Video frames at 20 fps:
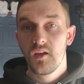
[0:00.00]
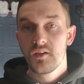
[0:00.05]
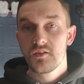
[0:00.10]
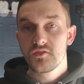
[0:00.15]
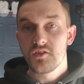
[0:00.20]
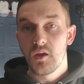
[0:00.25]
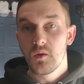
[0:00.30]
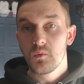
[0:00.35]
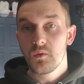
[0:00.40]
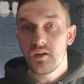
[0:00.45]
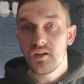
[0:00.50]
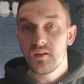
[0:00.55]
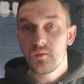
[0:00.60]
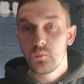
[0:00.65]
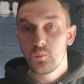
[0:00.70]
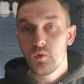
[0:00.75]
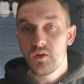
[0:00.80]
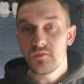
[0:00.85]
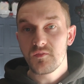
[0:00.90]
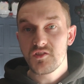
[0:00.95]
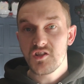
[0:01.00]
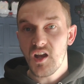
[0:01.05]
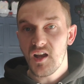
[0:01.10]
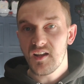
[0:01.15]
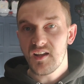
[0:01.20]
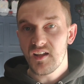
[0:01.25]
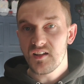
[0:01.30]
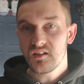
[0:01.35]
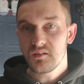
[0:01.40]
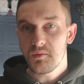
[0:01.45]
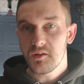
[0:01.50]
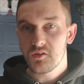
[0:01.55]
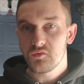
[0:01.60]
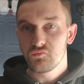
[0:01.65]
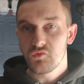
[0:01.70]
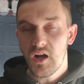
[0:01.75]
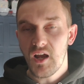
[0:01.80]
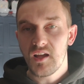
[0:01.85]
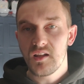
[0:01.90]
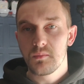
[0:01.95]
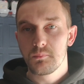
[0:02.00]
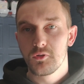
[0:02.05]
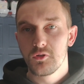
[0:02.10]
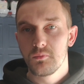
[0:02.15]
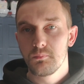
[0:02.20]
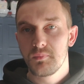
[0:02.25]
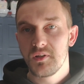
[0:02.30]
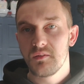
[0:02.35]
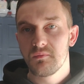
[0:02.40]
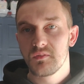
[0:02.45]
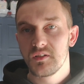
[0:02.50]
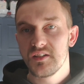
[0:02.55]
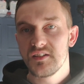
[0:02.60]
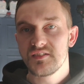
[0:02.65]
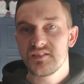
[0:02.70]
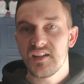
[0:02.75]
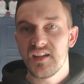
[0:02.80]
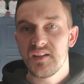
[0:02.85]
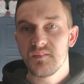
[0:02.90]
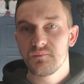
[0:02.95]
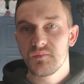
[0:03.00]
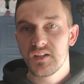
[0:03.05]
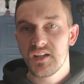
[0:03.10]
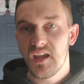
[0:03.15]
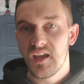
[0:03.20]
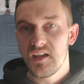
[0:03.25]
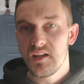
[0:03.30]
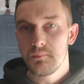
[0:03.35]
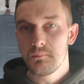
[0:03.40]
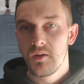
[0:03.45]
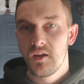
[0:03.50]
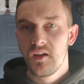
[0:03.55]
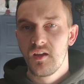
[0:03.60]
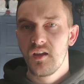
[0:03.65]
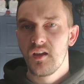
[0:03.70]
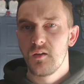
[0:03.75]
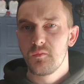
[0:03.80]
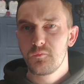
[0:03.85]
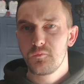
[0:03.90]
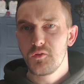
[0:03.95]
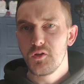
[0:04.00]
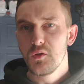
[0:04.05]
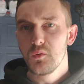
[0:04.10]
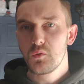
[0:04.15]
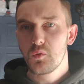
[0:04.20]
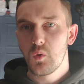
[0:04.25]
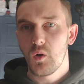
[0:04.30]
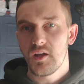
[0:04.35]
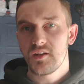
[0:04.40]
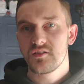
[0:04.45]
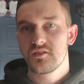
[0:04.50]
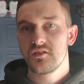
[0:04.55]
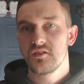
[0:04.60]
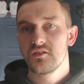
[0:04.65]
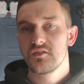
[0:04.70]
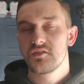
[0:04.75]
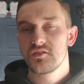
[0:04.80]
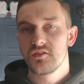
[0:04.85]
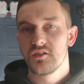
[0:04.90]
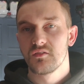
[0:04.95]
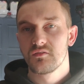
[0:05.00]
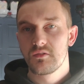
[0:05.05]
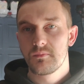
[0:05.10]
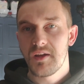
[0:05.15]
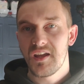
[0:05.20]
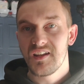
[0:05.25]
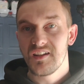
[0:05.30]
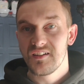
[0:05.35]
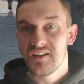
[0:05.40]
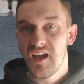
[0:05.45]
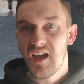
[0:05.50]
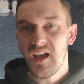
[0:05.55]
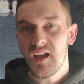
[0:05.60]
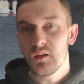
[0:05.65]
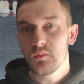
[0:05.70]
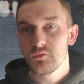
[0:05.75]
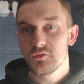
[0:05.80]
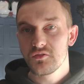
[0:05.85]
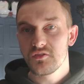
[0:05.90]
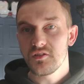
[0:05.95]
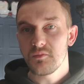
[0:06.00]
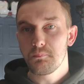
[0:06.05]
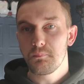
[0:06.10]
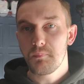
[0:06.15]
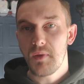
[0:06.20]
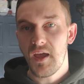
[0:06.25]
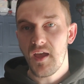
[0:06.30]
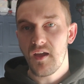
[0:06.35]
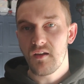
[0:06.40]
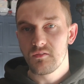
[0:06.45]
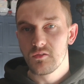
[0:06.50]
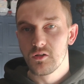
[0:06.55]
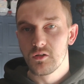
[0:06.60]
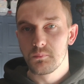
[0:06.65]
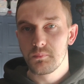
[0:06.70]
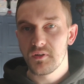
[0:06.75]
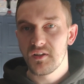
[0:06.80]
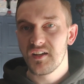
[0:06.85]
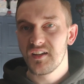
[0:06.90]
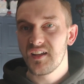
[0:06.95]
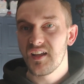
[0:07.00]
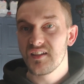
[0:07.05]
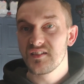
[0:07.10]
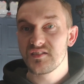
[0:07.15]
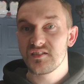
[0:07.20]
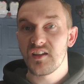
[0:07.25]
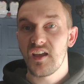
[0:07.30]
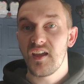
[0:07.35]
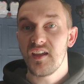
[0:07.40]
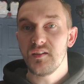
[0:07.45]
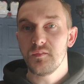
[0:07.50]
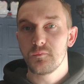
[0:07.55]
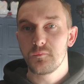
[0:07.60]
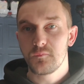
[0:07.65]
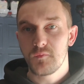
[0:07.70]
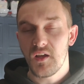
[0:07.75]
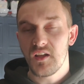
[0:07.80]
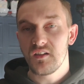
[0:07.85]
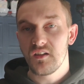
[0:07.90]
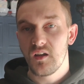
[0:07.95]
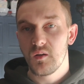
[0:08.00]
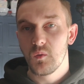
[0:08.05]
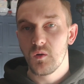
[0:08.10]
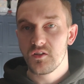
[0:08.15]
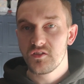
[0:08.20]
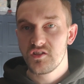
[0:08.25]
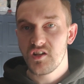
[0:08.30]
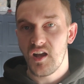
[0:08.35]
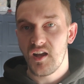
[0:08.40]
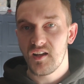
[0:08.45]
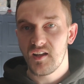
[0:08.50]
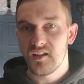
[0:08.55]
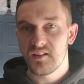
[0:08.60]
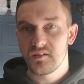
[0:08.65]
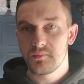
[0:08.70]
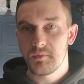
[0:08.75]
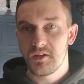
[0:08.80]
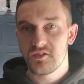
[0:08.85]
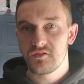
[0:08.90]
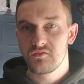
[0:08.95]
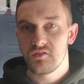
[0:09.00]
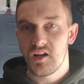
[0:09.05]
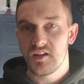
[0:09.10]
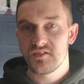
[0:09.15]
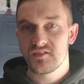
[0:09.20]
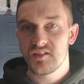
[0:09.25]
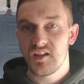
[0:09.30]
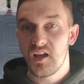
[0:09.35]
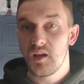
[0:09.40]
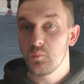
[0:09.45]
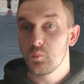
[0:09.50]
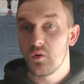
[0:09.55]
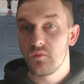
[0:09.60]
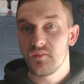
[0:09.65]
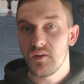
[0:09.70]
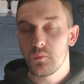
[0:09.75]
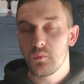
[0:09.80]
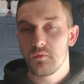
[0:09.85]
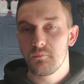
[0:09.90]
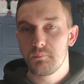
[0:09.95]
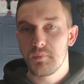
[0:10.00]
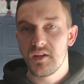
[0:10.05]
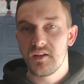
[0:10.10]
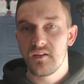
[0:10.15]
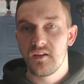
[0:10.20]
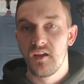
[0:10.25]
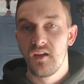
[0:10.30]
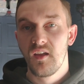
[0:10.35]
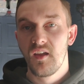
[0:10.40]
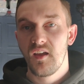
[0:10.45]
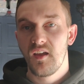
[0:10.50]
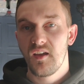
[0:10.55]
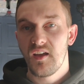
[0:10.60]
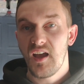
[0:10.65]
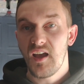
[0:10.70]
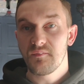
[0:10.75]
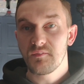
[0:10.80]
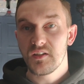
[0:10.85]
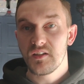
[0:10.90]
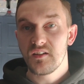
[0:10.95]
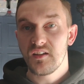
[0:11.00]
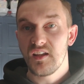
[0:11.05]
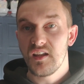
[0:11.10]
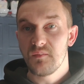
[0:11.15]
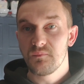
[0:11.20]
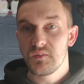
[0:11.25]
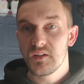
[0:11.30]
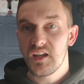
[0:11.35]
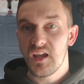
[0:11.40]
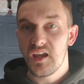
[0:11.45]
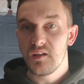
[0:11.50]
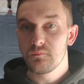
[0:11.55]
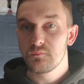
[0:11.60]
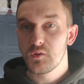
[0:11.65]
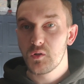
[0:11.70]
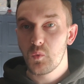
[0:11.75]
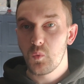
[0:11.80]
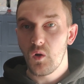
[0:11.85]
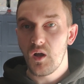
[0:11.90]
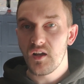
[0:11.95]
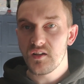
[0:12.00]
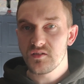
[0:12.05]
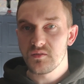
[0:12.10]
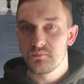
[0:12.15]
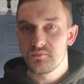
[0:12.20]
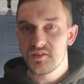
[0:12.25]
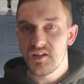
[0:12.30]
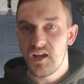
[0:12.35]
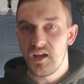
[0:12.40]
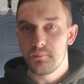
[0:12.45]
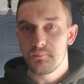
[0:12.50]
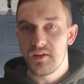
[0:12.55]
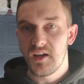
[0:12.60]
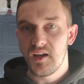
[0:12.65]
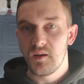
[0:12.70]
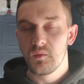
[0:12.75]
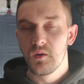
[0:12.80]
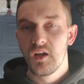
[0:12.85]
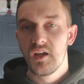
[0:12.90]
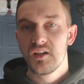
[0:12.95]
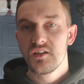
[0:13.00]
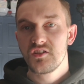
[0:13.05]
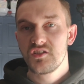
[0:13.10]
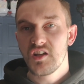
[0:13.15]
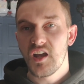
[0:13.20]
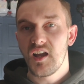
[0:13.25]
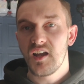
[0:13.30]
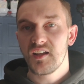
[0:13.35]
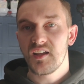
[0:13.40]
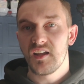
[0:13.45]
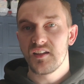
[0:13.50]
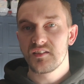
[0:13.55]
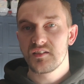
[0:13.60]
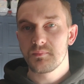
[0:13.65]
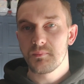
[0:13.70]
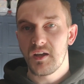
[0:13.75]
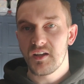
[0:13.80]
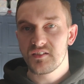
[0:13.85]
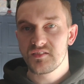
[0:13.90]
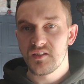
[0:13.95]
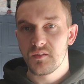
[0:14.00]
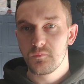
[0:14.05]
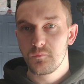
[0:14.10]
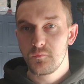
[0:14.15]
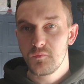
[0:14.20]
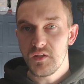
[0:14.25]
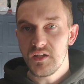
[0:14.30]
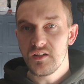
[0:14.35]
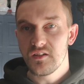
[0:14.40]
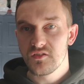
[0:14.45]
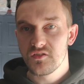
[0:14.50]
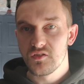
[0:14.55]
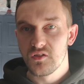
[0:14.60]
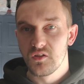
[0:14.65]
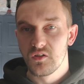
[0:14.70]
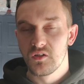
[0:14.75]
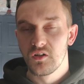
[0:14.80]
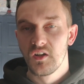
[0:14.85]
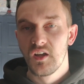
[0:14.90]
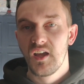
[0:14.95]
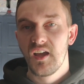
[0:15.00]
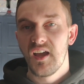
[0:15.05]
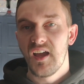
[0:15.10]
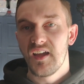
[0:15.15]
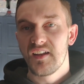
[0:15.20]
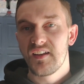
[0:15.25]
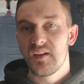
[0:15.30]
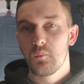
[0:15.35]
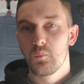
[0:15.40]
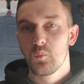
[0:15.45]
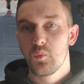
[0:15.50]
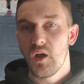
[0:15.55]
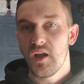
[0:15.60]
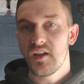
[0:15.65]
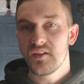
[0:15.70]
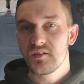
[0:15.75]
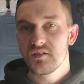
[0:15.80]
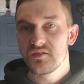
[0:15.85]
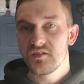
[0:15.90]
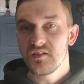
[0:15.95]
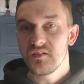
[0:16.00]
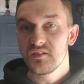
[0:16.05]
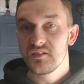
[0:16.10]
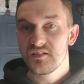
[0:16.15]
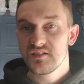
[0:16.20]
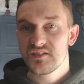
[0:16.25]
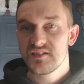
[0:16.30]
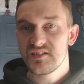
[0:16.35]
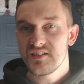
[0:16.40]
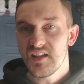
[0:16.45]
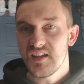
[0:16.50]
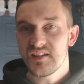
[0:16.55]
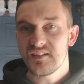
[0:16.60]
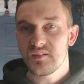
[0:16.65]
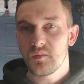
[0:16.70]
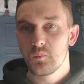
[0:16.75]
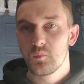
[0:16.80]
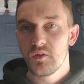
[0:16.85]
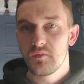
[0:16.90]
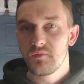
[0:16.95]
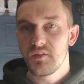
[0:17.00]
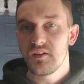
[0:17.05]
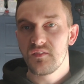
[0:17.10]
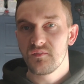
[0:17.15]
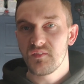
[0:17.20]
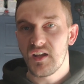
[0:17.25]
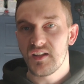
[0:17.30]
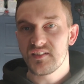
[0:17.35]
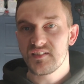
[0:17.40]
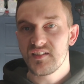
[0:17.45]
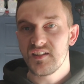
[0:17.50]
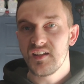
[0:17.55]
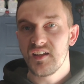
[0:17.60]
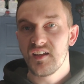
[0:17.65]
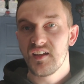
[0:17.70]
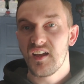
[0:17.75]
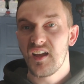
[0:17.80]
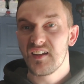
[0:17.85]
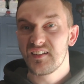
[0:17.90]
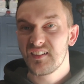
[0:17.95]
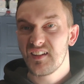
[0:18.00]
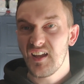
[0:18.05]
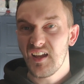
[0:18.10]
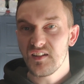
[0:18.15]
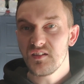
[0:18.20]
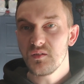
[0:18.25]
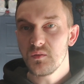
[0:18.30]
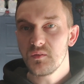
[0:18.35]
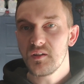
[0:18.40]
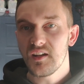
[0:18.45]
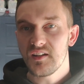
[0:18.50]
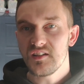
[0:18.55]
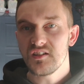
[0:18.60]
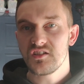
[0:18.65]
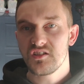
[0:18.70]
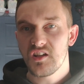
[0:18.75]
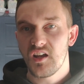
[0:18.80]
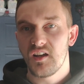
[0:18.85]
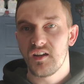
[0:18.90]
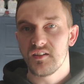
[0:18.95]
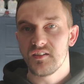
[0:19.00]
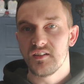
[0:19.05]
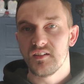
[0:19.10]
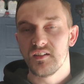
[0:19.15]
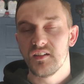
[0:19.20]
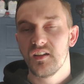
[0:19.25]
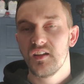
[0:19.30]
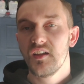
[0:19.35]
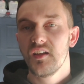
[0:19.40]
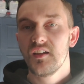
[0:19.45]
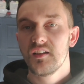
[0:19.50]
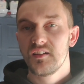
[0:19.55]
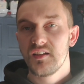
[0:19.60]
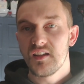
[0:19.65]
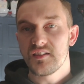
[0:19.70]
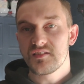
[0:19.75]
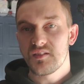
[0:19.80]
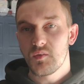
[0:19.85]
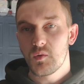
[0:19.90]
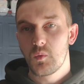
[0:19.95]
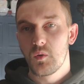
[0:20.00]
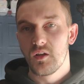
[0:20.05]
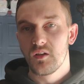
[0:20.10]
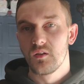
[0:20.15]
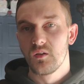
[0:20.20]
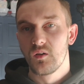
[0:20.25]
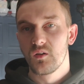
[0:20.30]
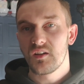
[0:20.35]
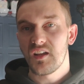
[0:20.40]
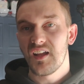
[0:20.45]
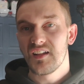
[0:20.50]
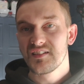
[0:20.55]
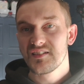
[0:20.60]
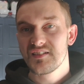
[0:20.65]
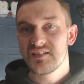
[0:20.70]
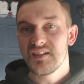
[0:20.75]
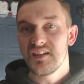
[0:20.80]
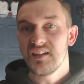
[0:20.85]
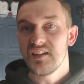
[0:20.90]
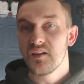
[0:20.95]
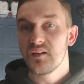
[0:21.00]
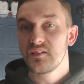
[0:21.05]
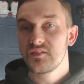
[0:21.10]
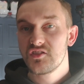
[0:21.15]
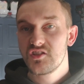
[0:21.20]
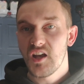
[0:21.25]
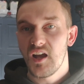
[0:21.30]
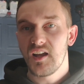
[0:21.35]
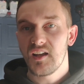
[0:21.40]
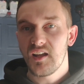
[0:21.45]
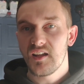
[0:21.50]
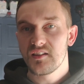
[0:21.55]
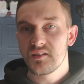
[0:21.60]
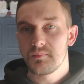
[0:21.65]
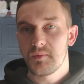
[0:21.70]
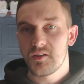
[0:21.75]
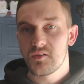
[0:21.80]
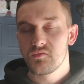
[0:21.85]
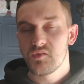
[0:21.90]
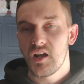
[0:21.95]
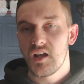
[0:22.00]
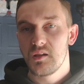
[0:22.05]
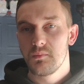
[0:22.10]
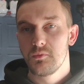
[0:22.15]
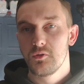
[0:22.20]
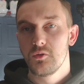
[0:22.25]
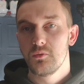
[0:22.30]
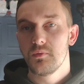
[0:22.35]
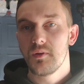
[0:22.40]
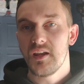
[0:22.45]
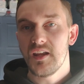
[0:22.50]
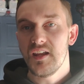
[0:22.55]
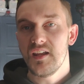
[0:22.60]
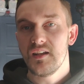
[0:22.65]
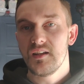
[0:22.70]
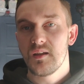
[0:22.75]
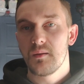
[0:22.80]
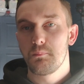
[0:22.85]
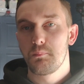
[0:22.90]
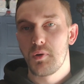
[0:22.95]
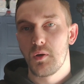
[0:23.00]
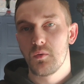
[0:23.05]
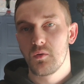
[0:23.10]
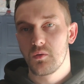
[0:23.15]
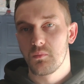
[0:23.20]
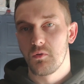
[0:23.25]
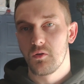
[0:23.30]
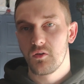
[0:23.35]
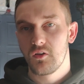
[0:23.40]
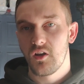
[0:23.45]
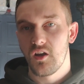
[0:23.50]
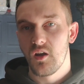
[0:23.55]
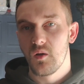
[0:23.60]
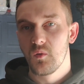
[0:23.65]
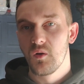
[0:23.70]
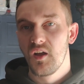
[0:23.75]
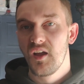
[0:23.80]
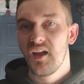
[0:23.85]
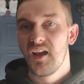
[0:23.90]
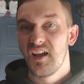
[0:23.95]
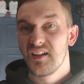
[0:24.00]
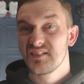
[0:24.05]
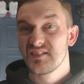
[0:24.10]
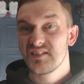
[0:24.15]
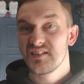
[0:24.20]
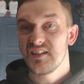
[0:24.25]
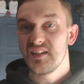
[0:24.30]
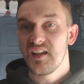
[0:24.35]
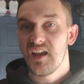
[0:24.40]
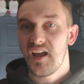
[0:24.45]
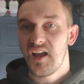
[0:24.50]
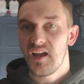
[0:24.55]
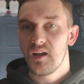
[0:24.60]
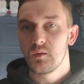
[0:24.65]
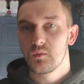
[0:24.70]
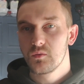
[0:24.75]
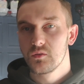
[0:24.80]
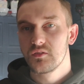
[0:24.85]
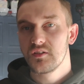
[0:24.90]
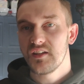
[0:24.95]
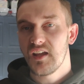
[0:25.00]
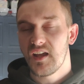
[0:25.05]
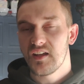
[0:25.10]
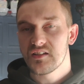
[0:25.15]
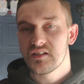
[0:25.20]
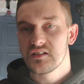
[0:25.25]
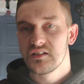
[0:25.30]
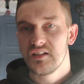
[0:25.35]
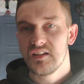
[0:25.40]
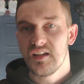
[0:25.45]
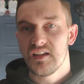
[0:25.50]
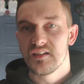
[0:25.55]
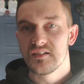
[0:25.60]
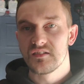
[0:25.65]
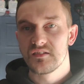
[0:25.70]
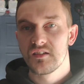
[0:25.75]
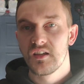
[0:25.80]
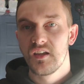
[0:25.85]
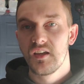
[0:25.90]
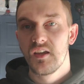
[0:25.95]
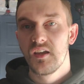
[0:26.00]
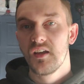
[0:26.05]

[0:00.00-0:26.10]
So with Gigantamax Rillaboom being released in the game, a few questions still remain. How does it pair up against a fellow Gigantamax grass type, one that we've been having in the game for quite some time now, Gigantamax Venusaur, and where does it sit within that tier, and can you get it shiny? Let's have a quick look and see Gigantamax Rillaboom in Pokemon Go and see how good it actually is.